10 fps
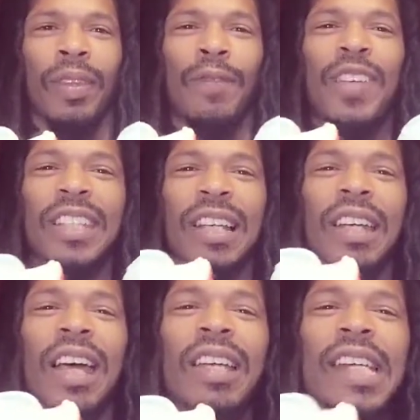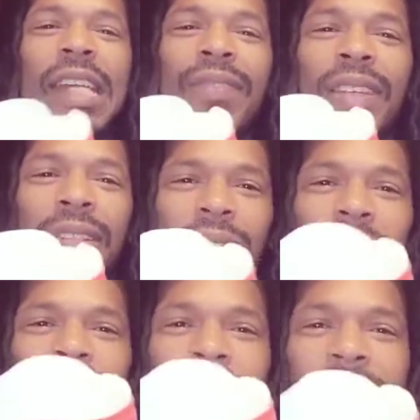physically uneven,
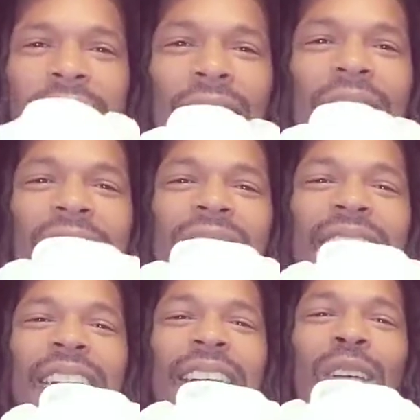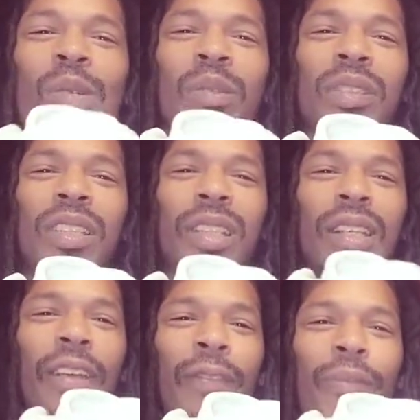the last thing they're gonna
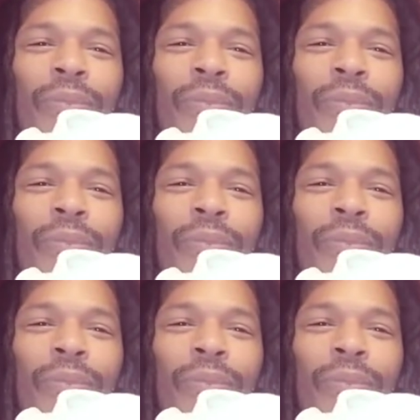see